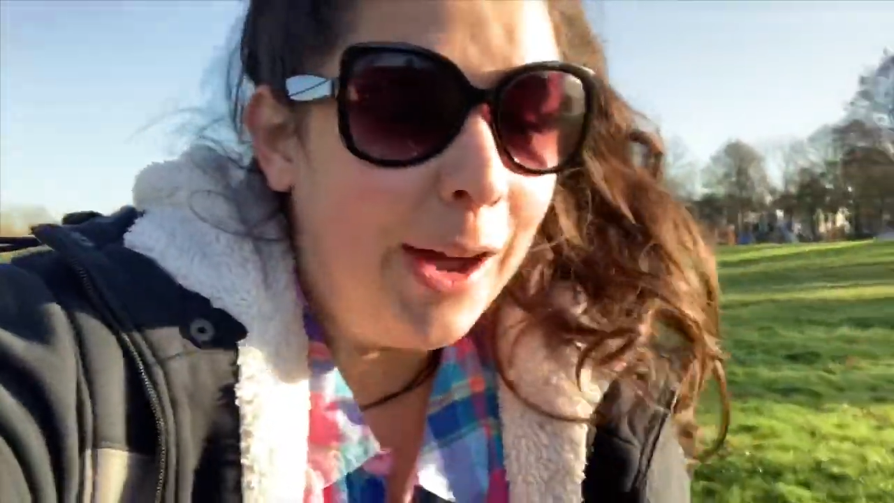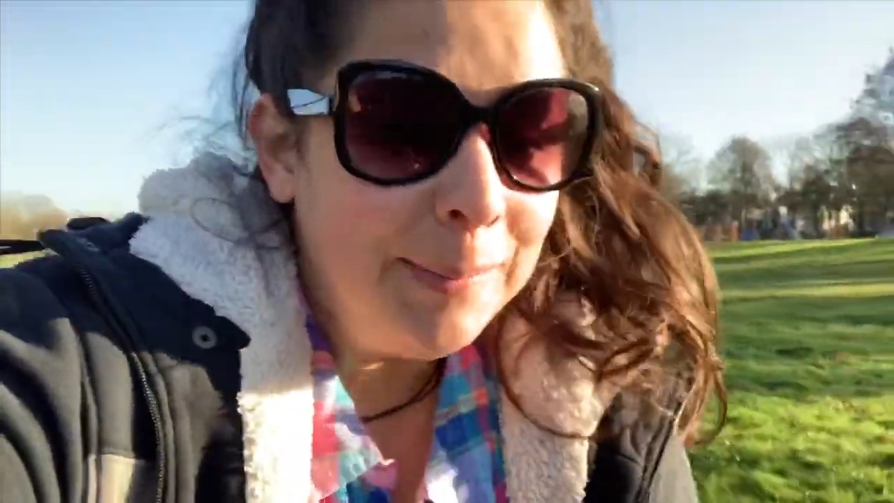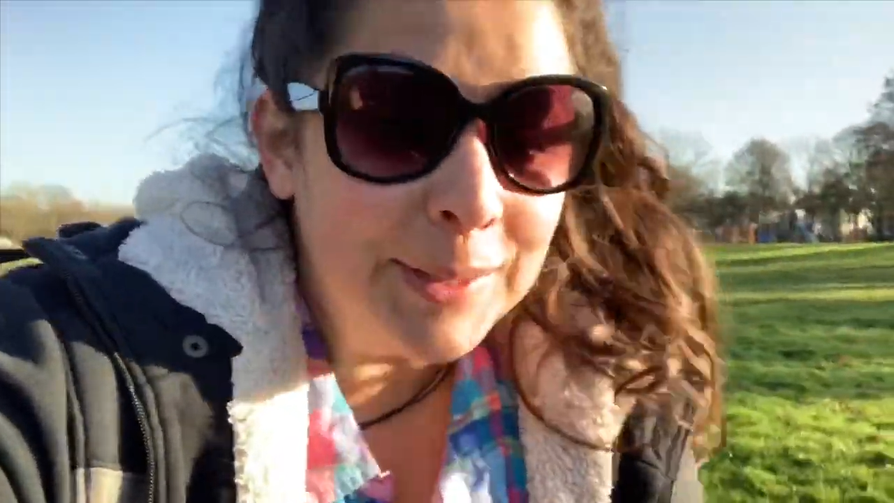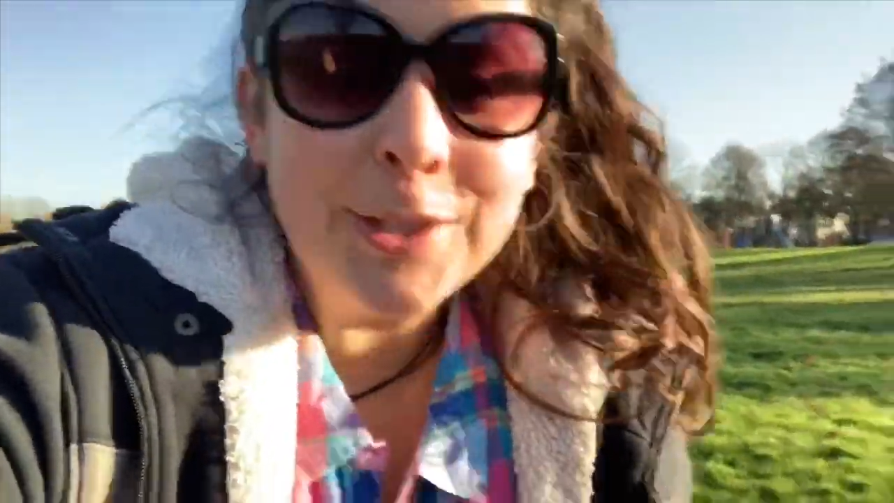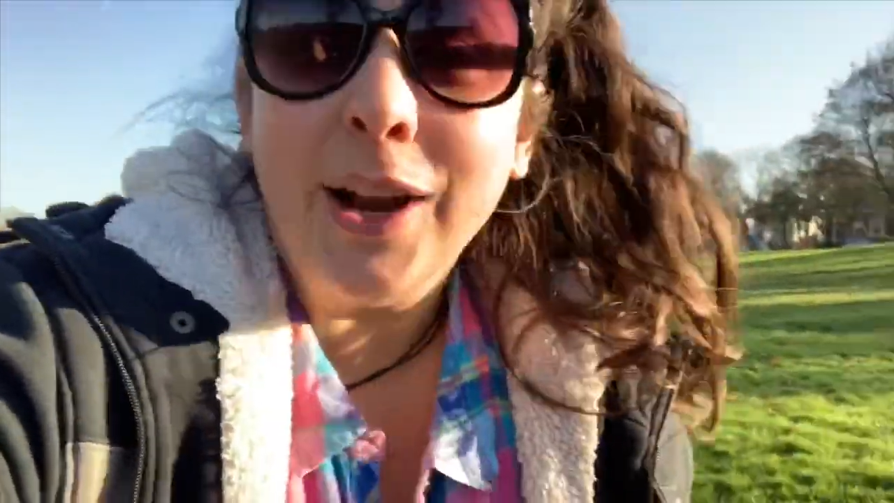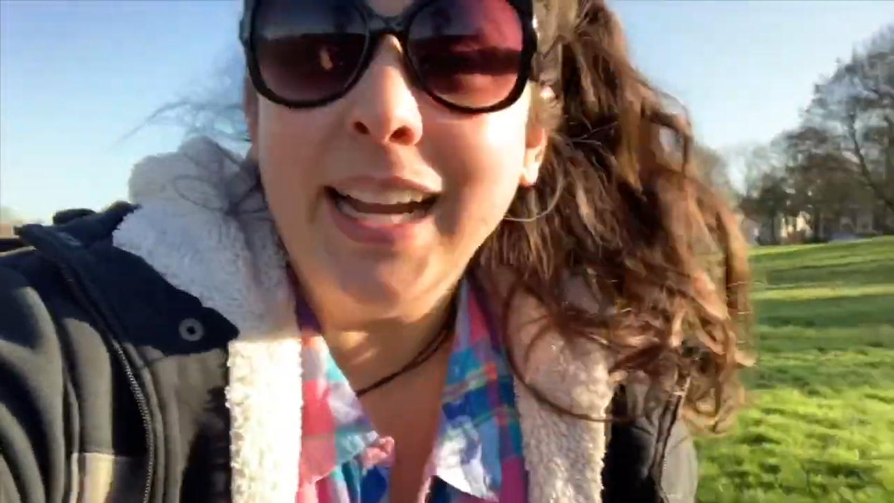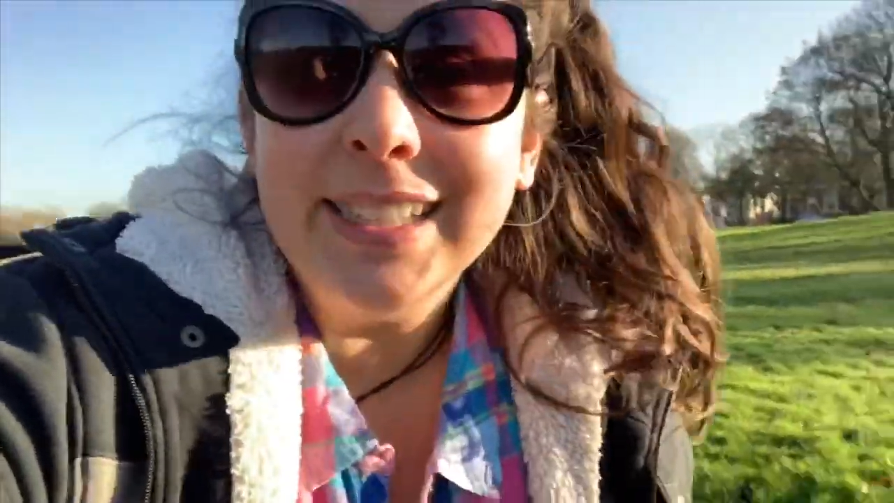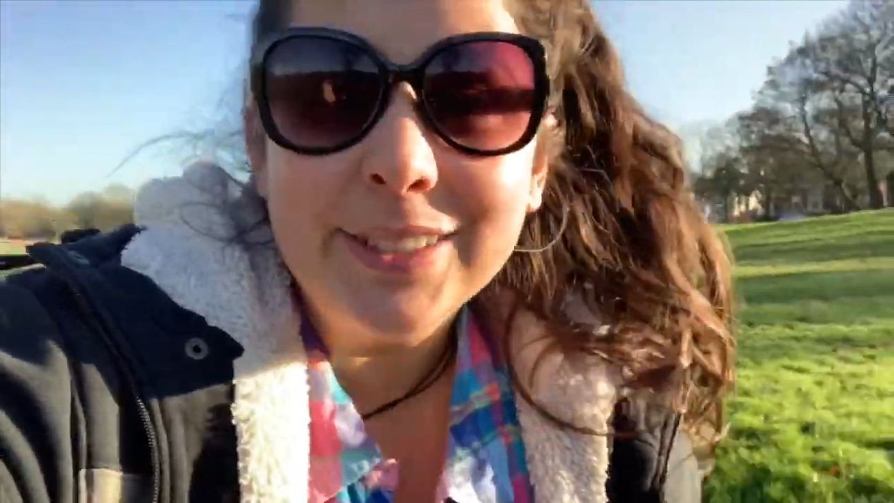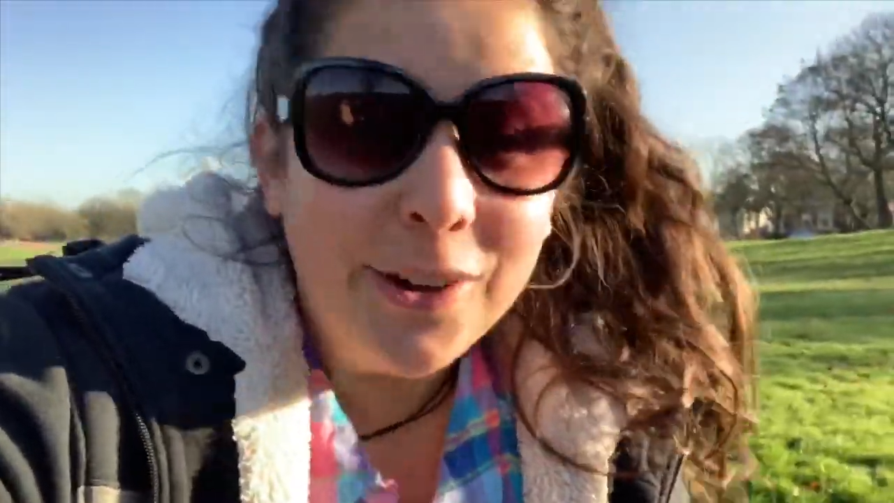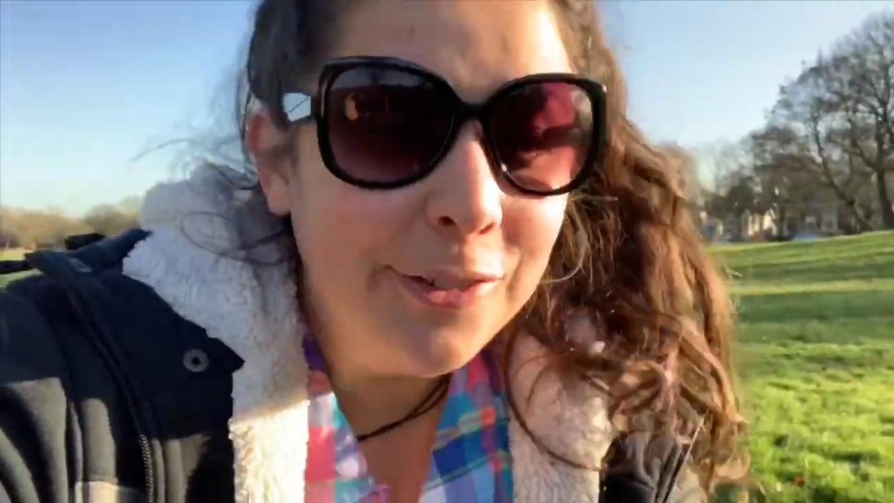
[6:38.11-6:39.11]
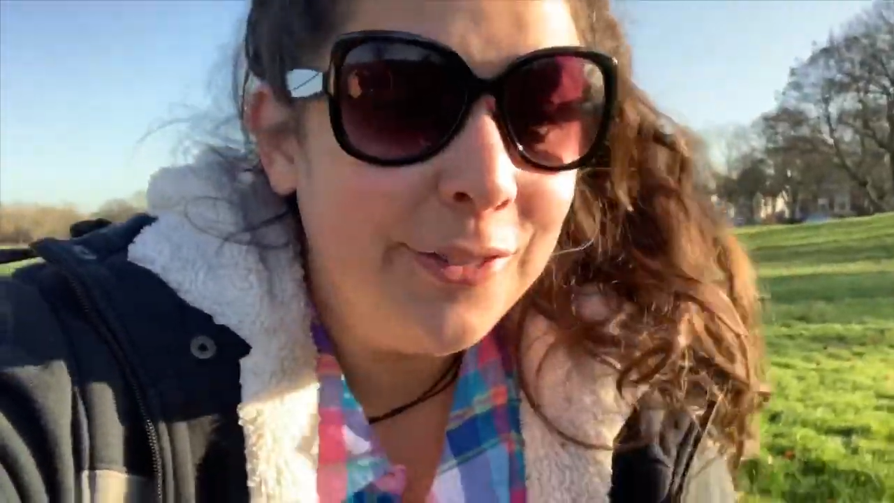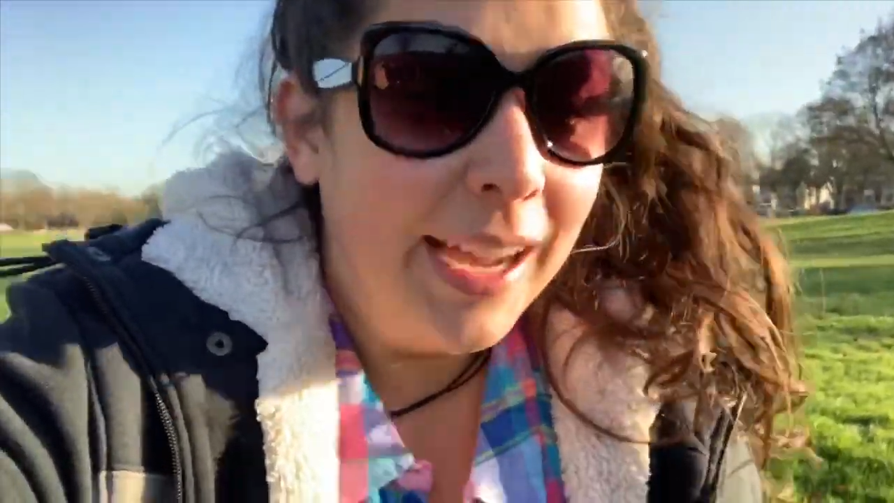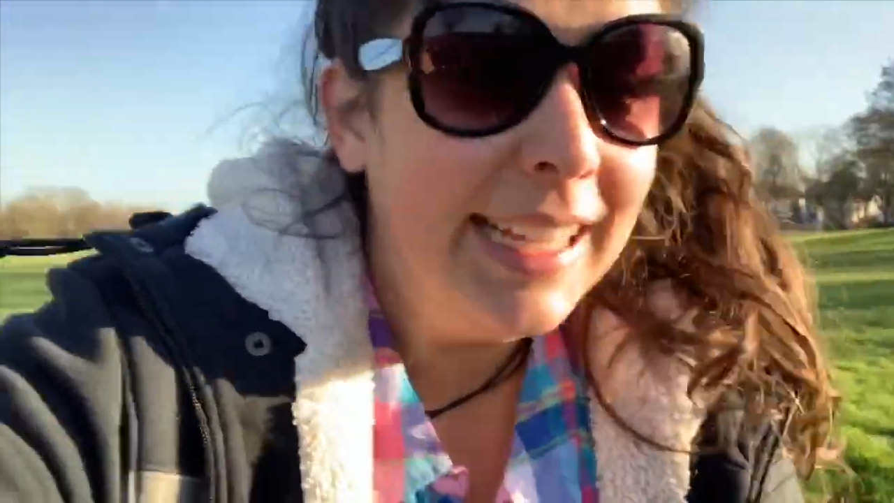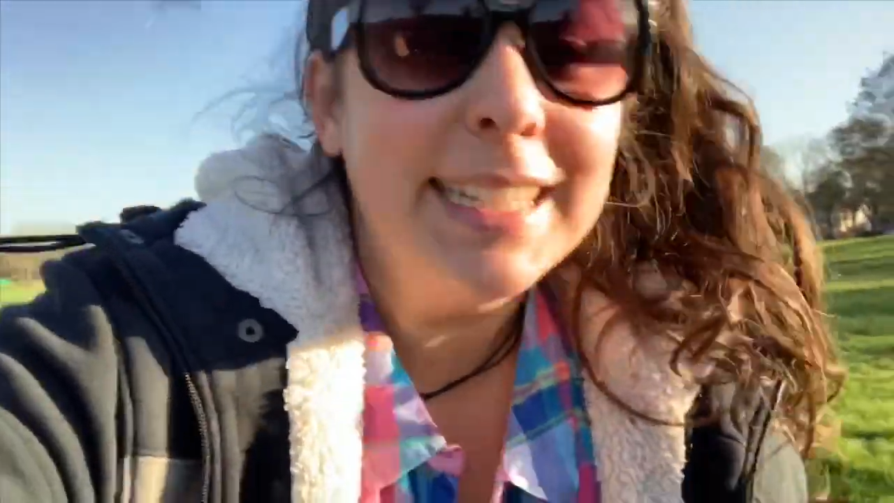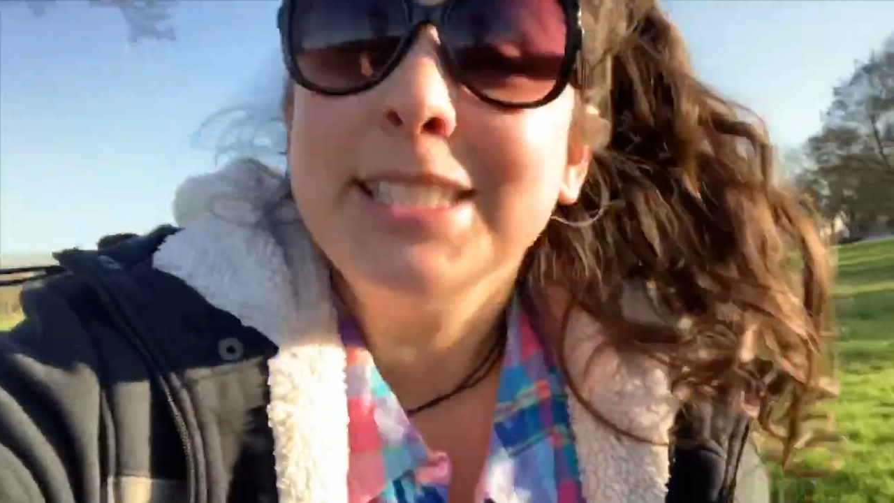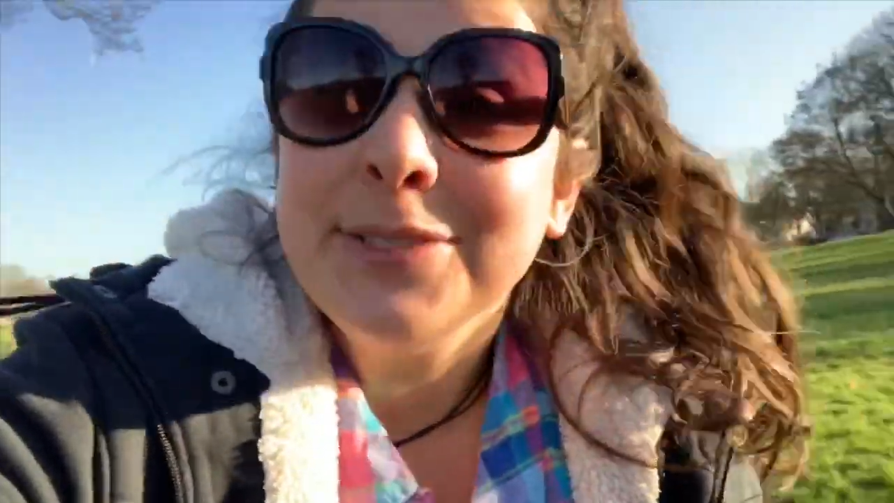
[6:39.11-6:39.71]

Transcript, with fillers: i'm trying to go fast as